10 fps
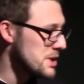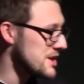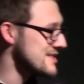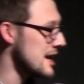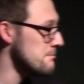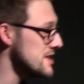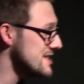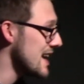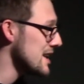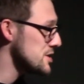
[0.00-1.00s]
because I'm
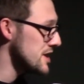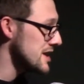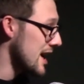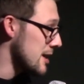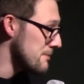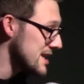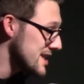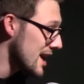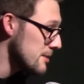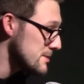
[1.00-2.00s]
nostalgic and my
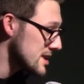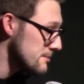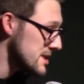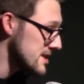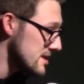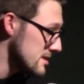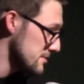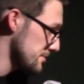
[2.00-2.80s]
time's limited.